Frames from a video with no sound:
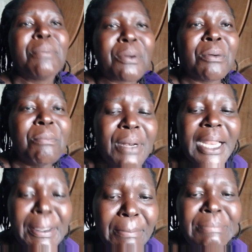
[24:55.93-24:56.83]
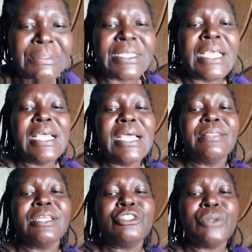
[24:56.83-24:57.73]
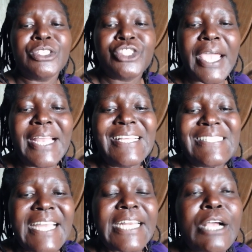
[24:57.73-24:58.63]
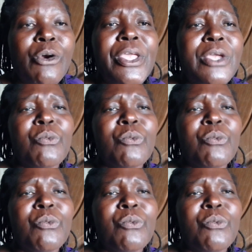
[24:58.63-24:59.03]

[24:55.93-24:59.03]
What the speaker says: problems that your child is undergoing.